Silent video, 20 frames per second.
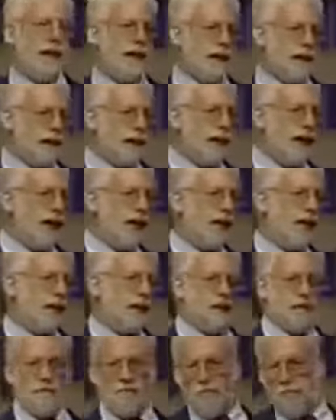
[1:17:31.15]
in the
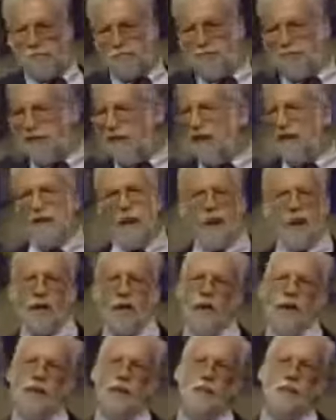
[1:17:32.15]
days several
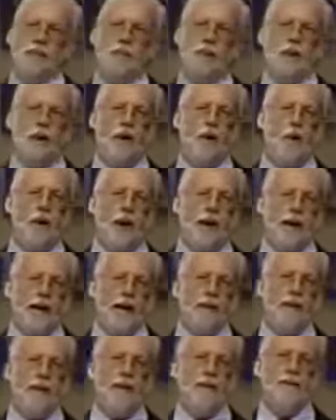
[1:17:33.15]
hundred years before
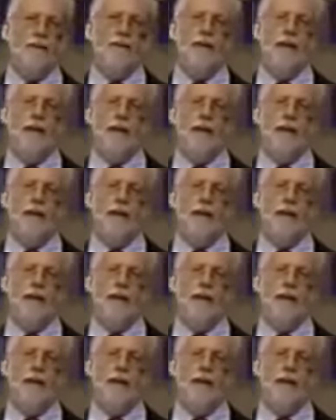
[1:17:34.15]
Christ